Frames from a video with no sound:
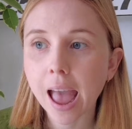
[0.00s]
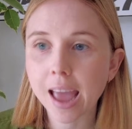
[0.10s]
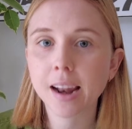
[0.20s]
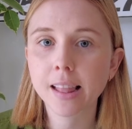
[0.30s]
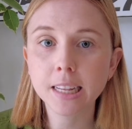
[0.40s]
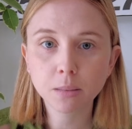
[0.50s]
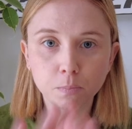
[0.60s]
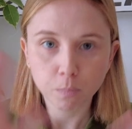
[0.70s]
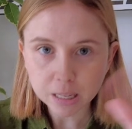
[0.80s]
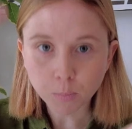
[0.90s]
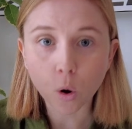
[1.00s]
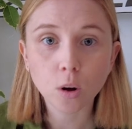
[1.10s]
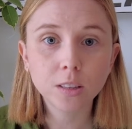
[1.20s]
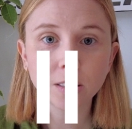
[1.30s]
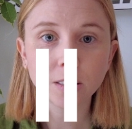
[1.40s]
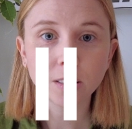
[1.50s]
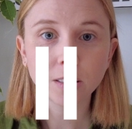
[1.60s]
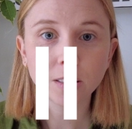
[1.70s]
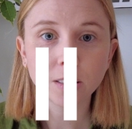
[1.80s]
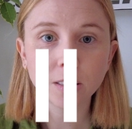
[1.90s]
And let's pause
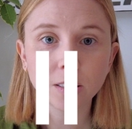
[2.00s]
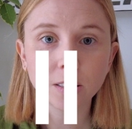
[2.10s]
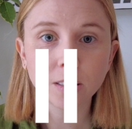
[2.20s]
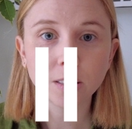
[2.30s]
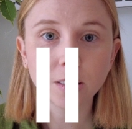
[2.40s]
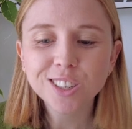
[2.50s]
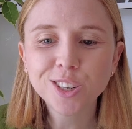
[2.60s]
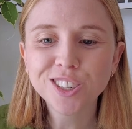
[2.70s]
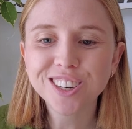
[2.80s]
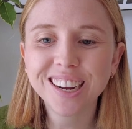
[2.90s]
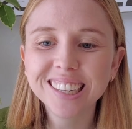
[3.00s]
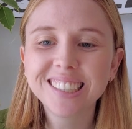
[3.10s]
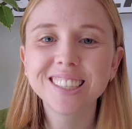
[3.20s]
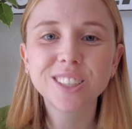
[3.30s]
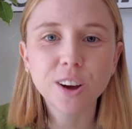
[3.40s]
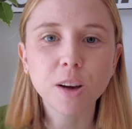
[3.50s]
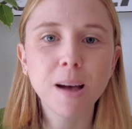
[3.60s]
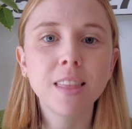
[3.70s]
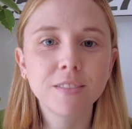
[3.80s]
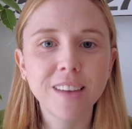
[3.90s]
here right now to just talk
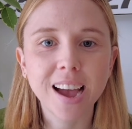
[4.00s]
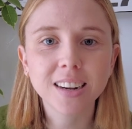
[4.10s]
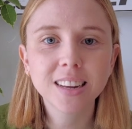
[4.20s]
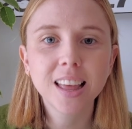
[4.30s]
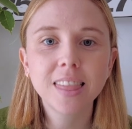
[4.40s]
about the fact